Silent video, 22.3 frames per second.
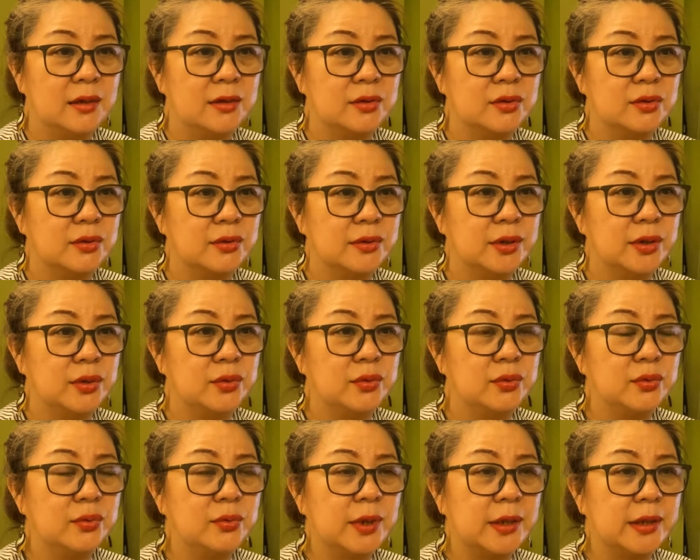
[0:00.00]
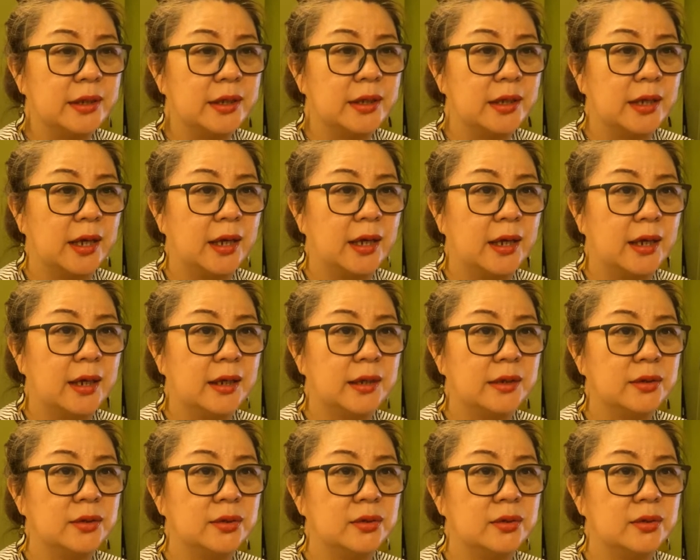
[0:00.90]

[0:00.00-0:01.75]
So they do what they can,